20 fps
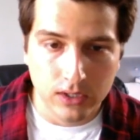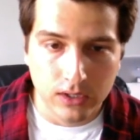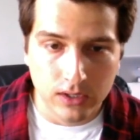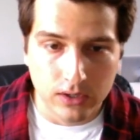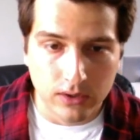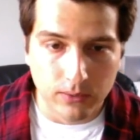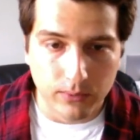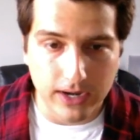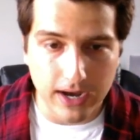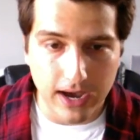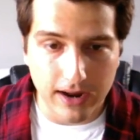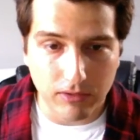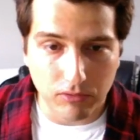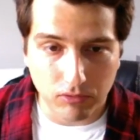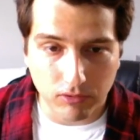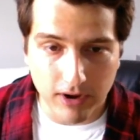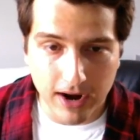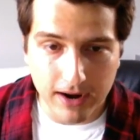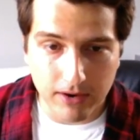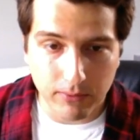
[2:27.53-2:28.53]
We got
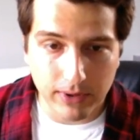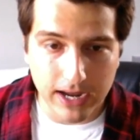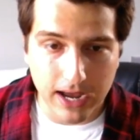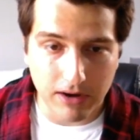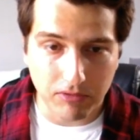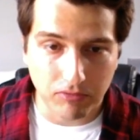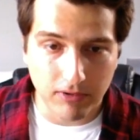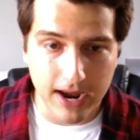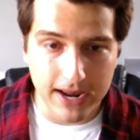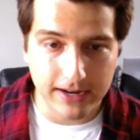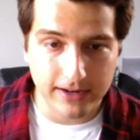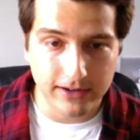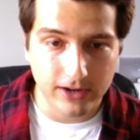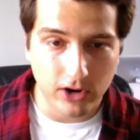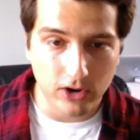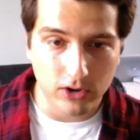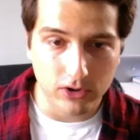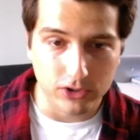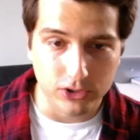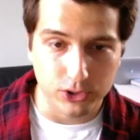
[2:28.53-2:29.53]
Red, we got Red and
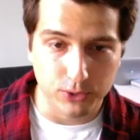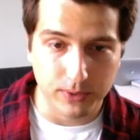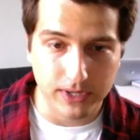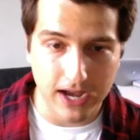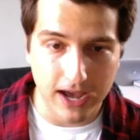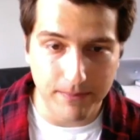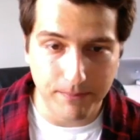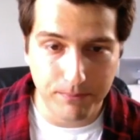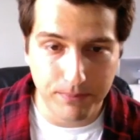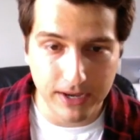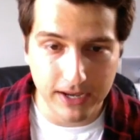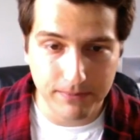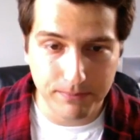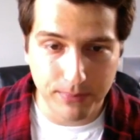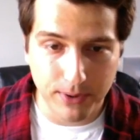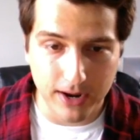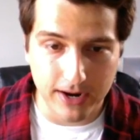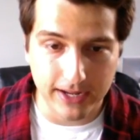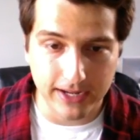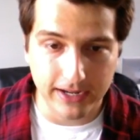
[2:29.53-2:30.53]
Hirsch. We got Bit
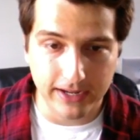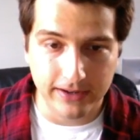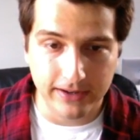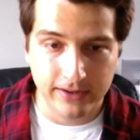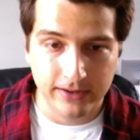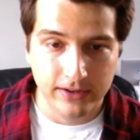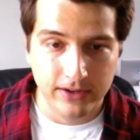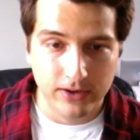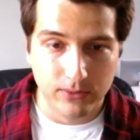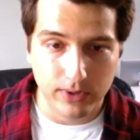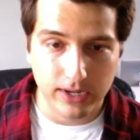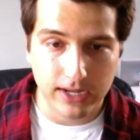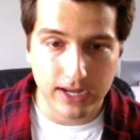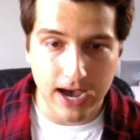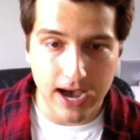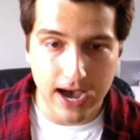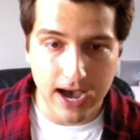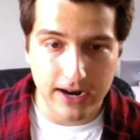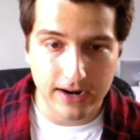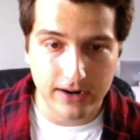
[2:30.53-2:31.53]
Buddy. We
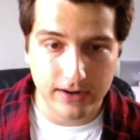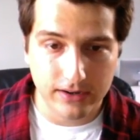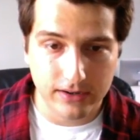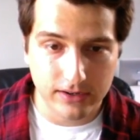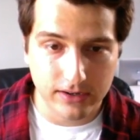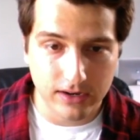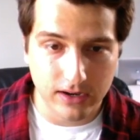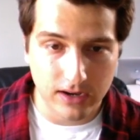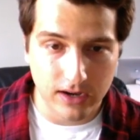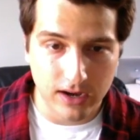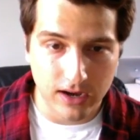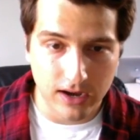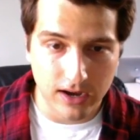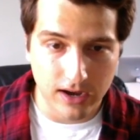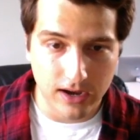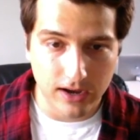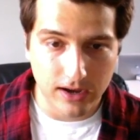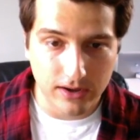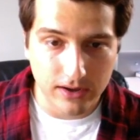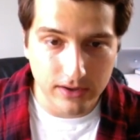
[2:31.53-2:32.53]
got
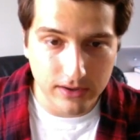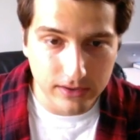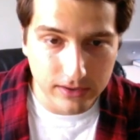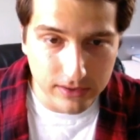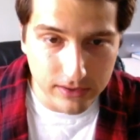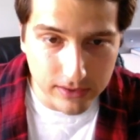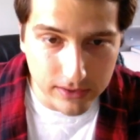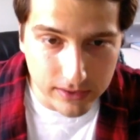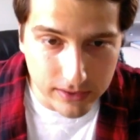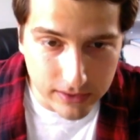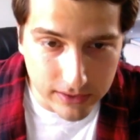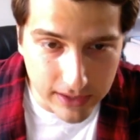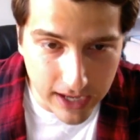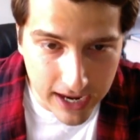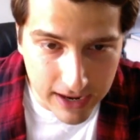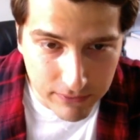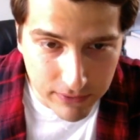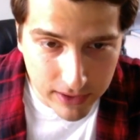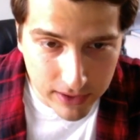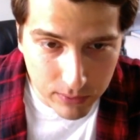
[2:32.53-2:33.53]
uh,
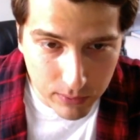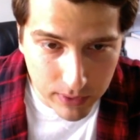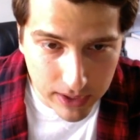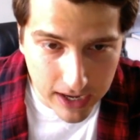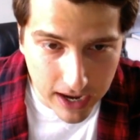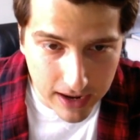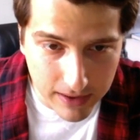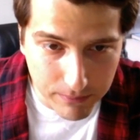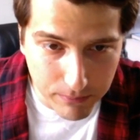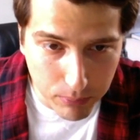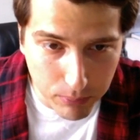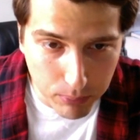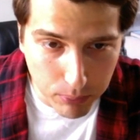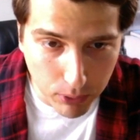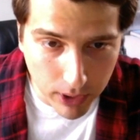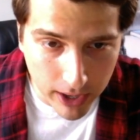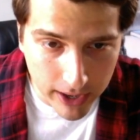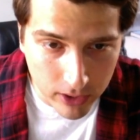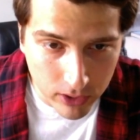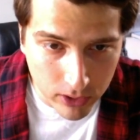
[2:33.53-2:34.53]
David. We got
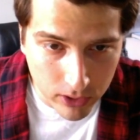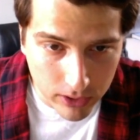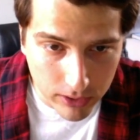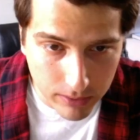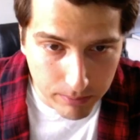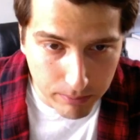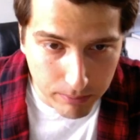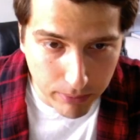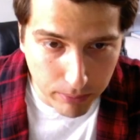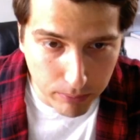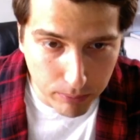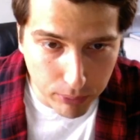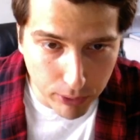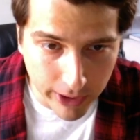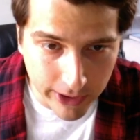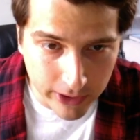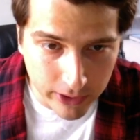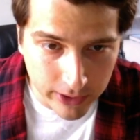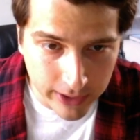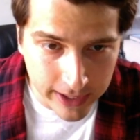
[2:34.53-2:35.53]
Braille,
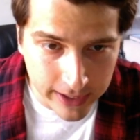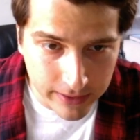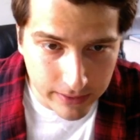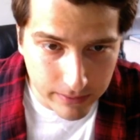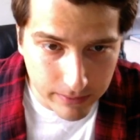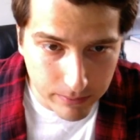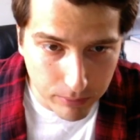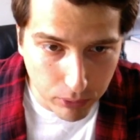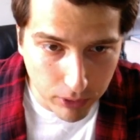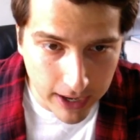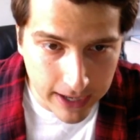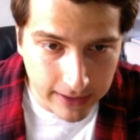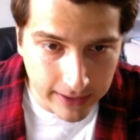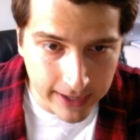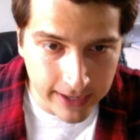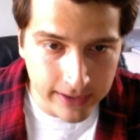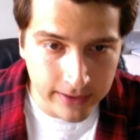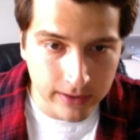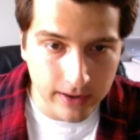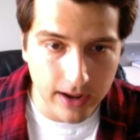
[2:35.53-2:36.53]
Braylin,
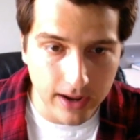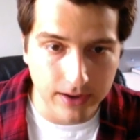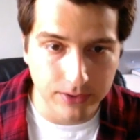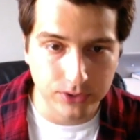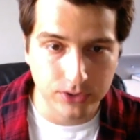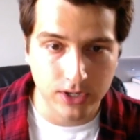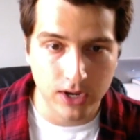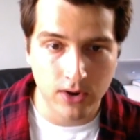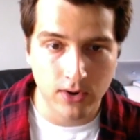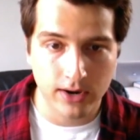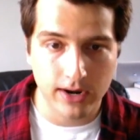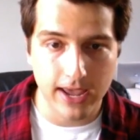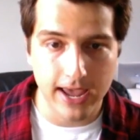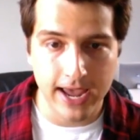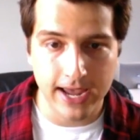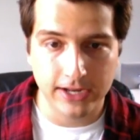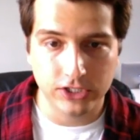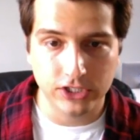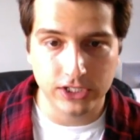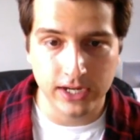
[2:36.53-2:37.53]
Braylin. How's it going,
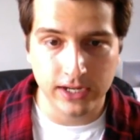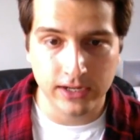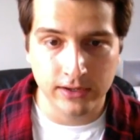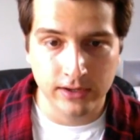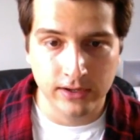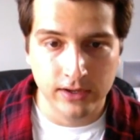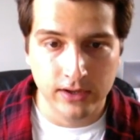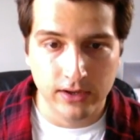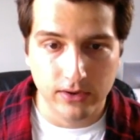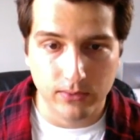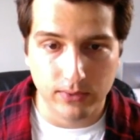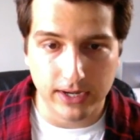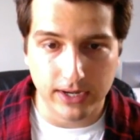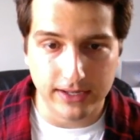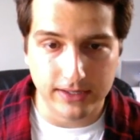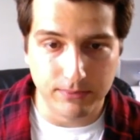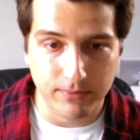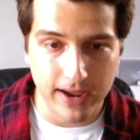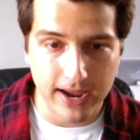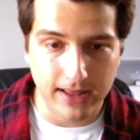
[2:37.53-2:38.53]
Angie? We
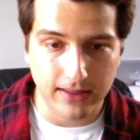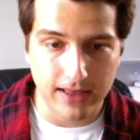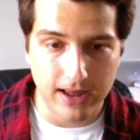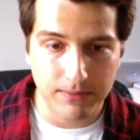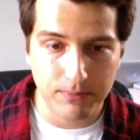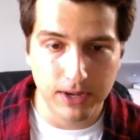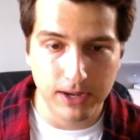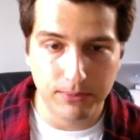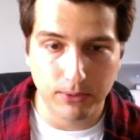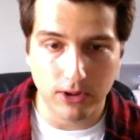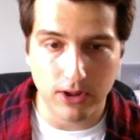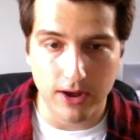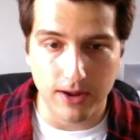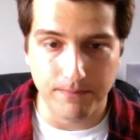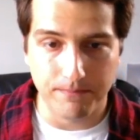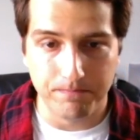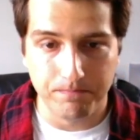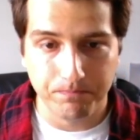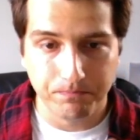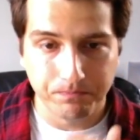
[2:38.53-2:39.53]
got man, a lot of people
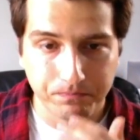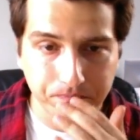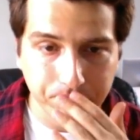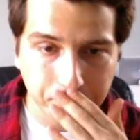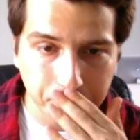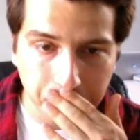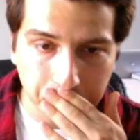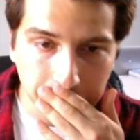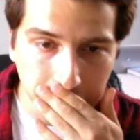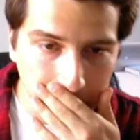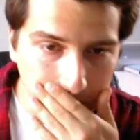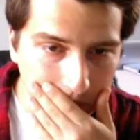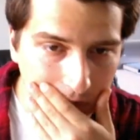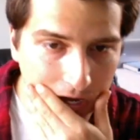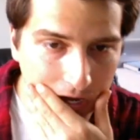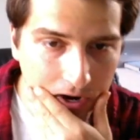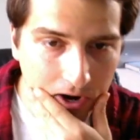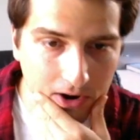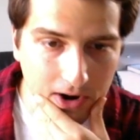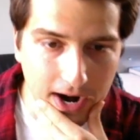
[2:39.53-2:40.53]
on.
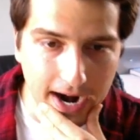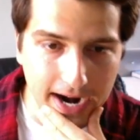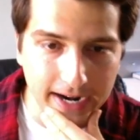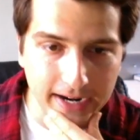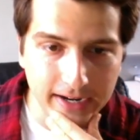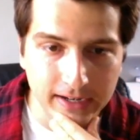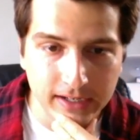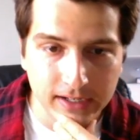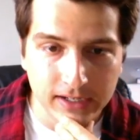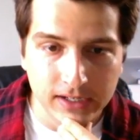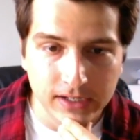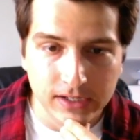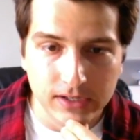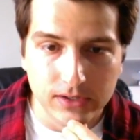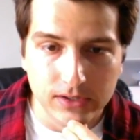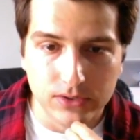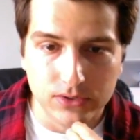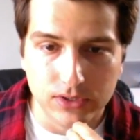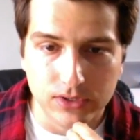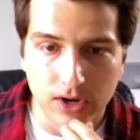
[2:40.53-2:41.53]
All right,
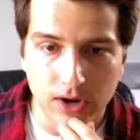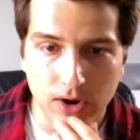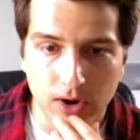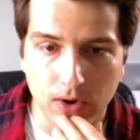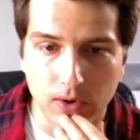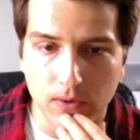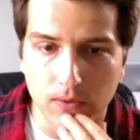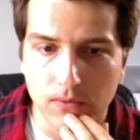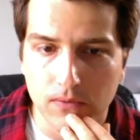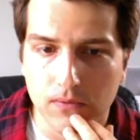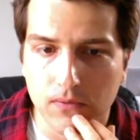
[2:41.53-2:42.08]
so